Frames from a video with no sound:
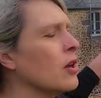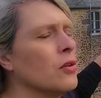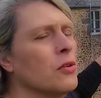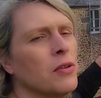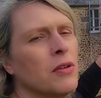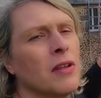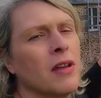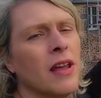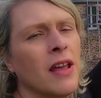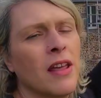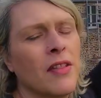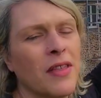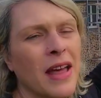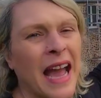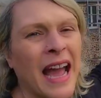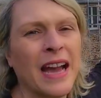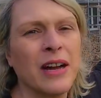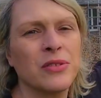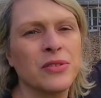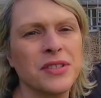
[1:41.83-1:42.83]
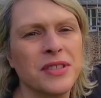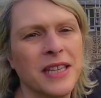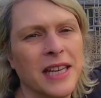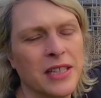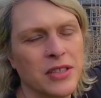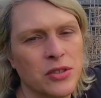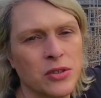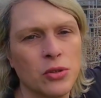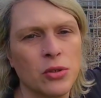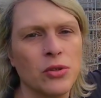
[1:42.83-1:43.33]
own the house
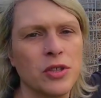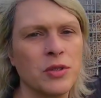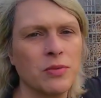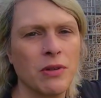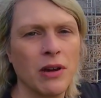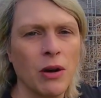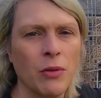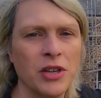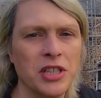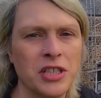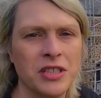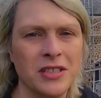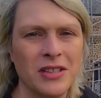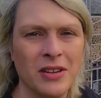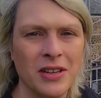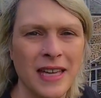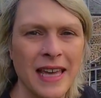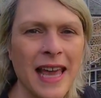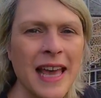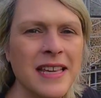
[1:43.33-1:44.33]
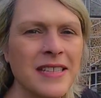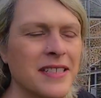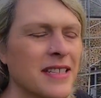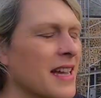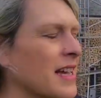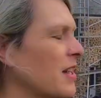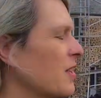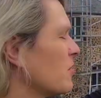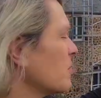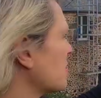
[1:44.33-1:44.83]
next door as well, which is our guest
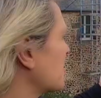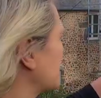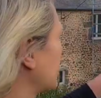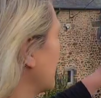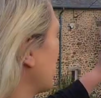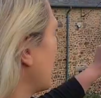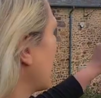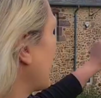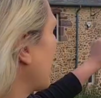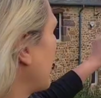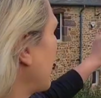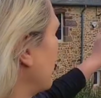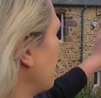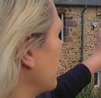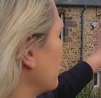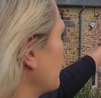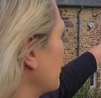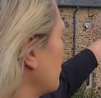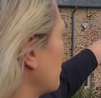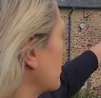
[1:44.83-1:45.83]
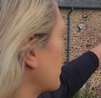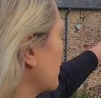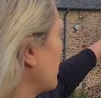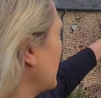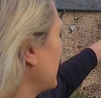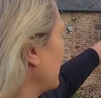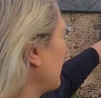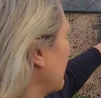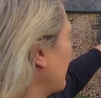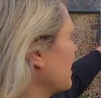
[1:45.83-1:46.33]
house, and there's no
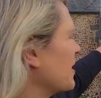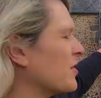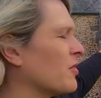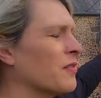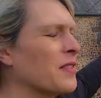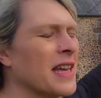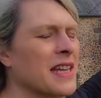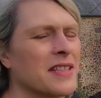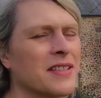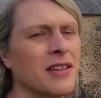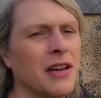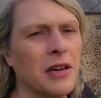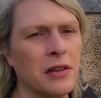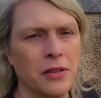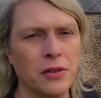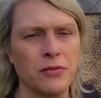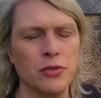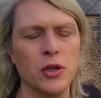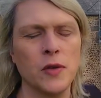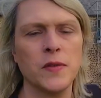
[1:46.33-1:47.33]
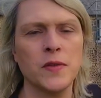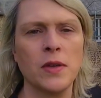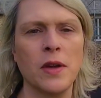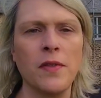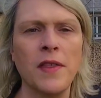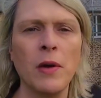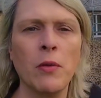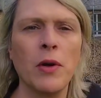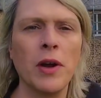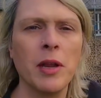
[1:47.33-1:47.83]
skylights on that side of the roof. So I
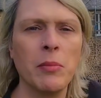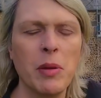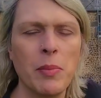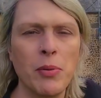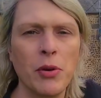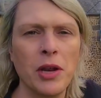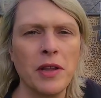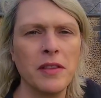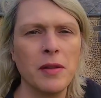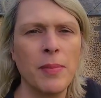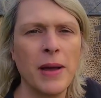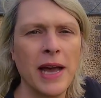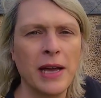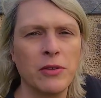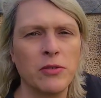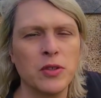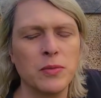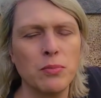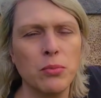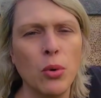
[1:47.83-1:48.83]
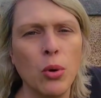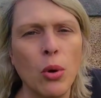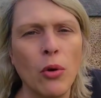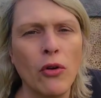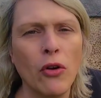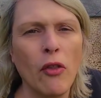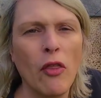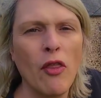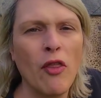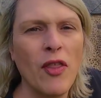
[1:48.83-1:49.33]
think we're going to be putting the panels
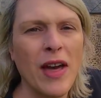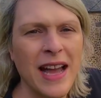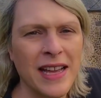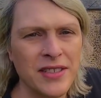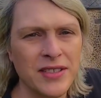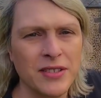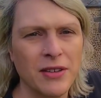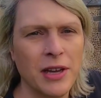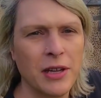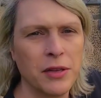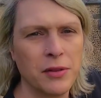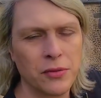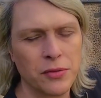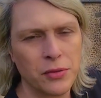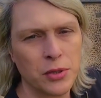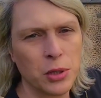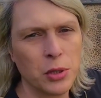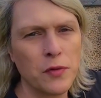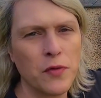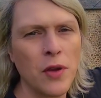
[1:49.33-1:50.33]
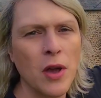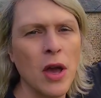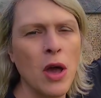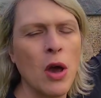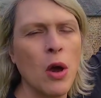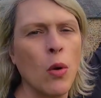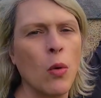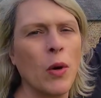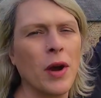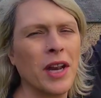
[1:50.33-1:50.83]
more on that side of the roof.
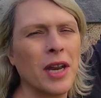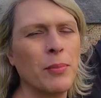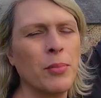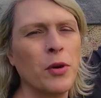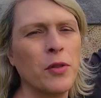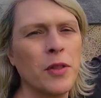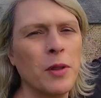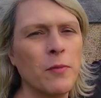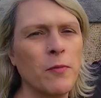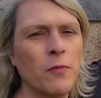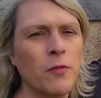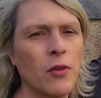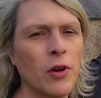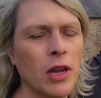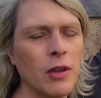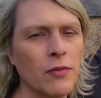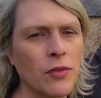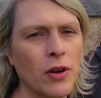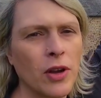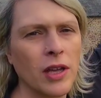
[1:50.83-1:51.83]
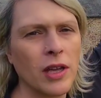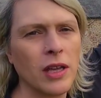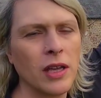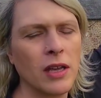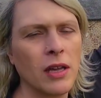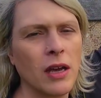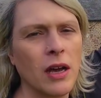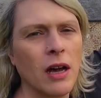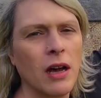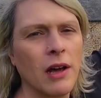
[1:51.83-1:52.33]
We're going to put them very,
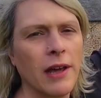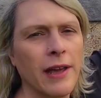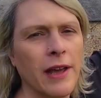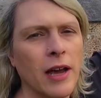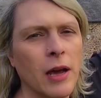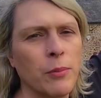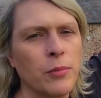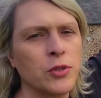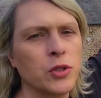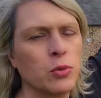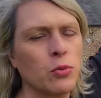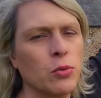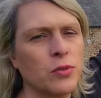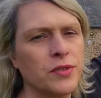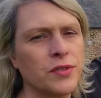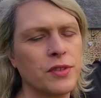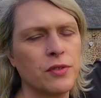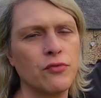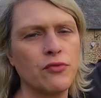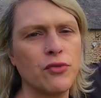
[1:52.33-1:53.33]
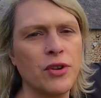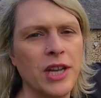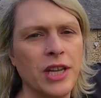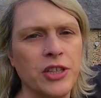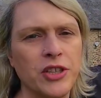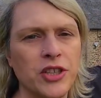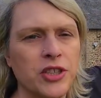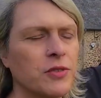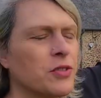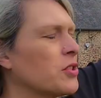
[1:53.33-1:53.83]
very high up towards the
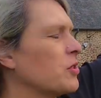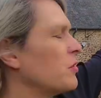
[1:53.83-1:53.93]
ridge,